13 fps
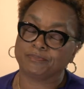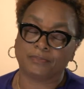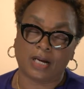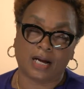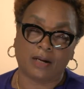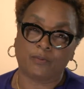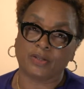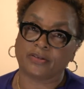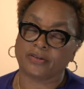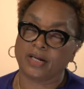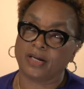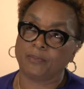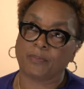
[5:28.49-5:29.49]
I would
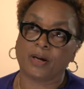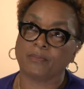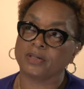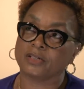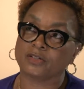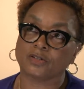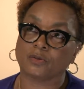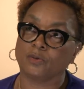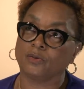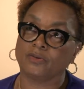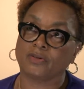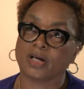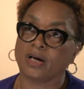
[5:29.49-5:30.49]
say, public
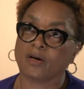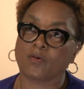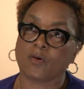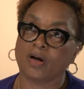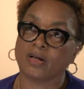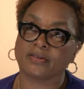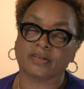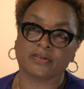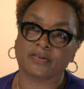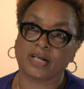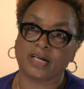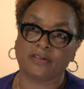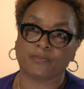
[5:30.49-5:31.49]
schools across the
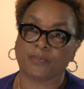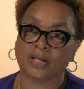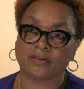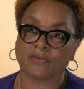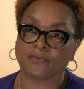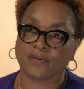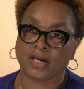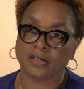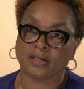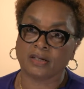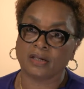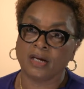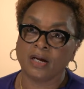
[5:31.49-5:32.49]
state of
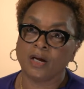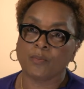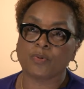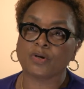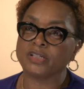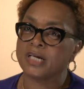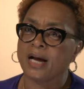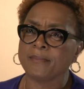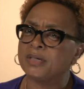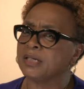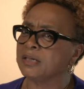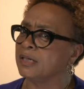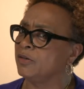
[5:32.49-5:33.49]
Pennsylvania,
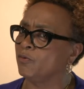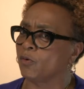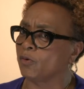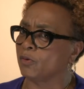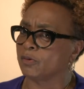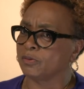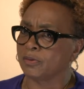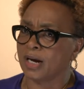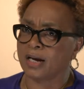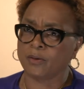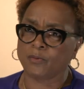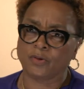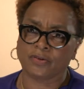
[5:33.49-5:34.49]
predominantly rural,
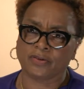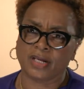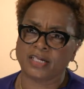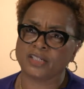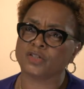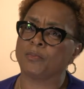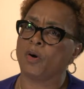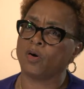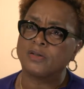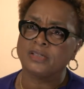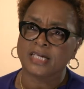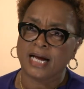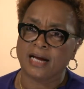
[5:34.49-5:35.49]
I will say
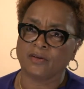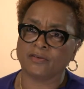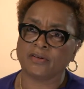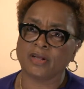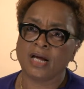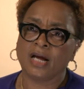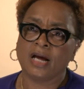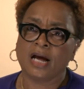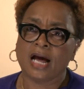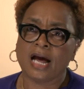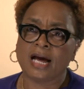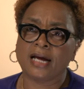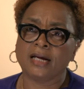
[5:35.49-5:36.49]
small towns,
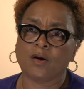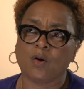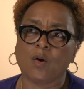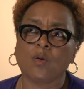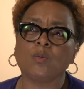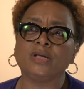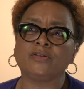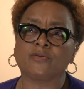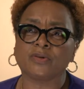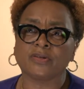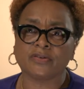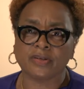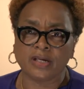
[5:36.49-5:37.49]
I always
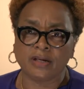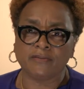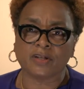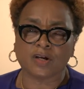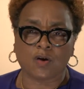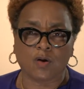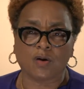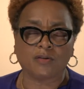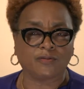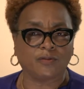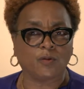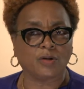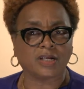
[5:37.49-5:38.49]
received the call
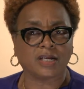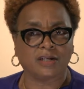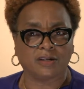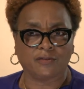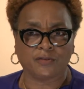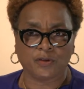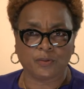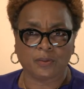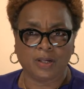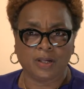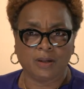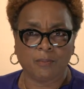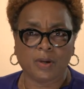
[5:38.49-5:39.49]
for an interview.
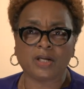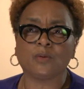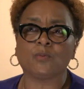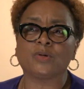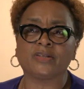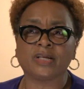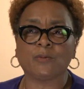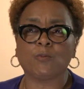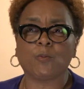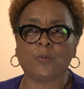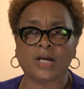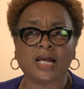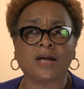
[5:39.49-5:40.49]
But it was
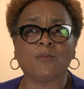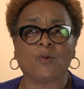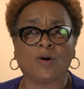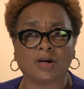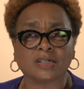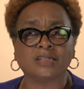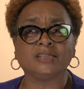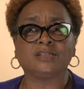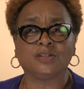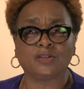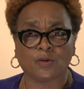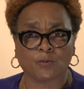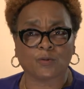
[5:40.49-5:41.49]
when I walked
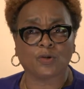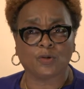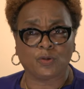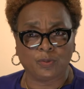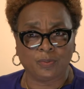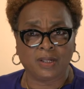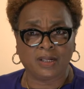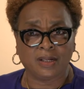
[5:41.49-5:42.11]
into the room